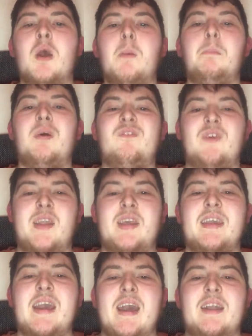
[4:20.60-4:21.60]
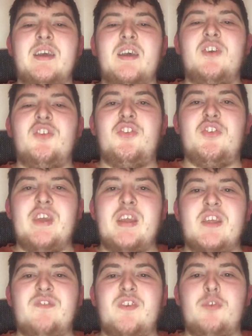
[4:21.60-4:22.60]
But then again,
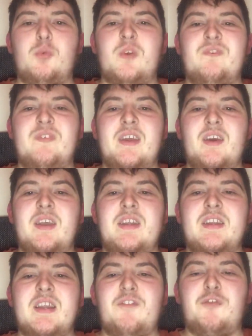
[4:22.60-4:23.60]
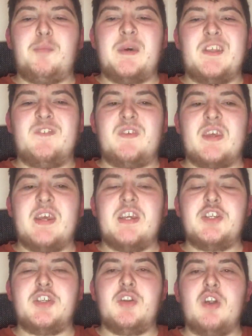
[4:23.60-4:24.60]
seeing as this was the Elite Nav
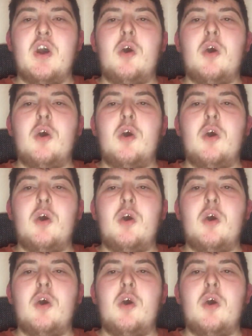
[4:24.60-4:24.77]
specification,